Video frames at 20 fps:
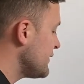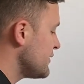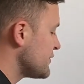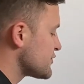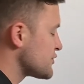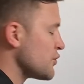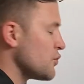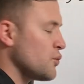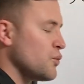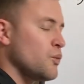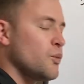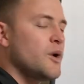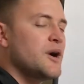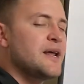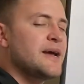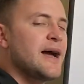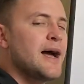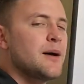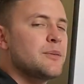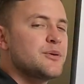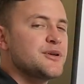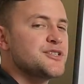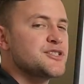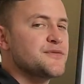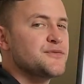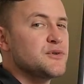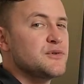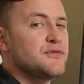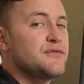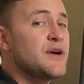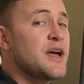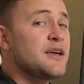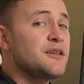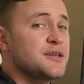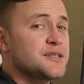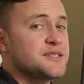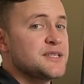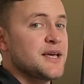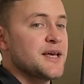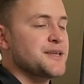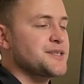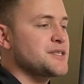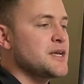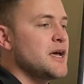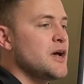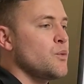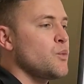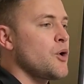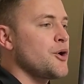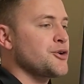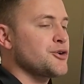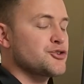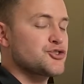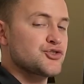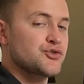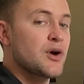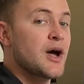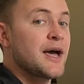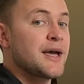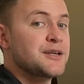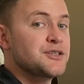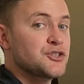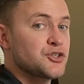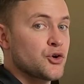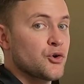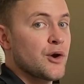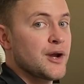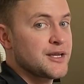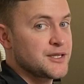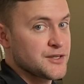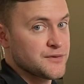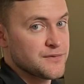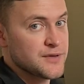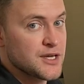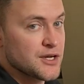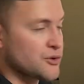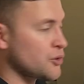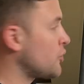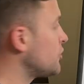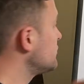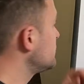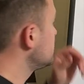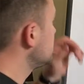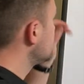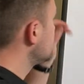So what happens if you fail a test while you're trying to crank the vehicle?